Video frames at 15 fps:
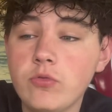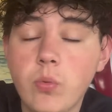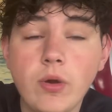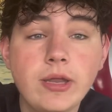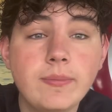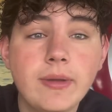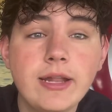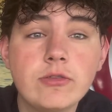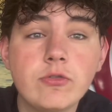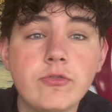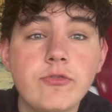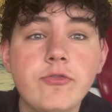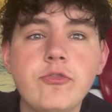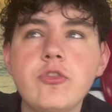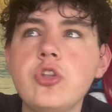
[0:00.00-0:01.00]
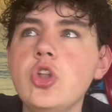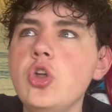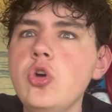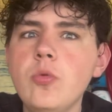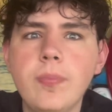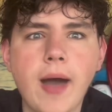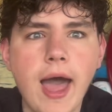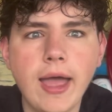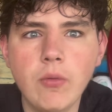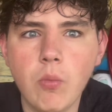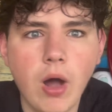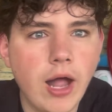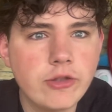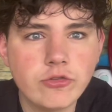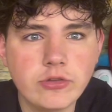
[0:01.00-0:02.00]
20 minutes flew by
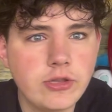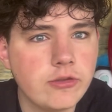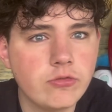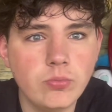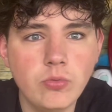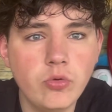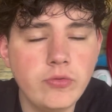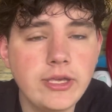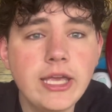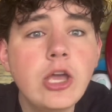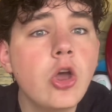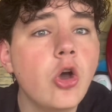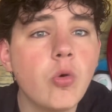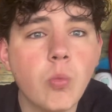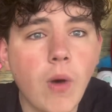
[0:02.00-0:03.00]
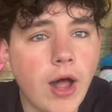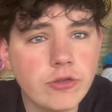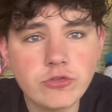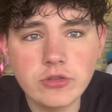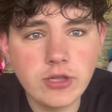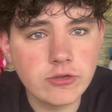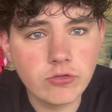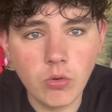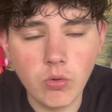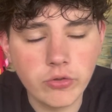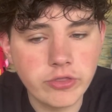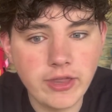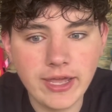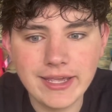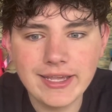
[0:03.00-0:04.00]
watching this movie. Watching this whole
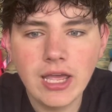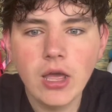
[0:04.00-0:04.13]
thing,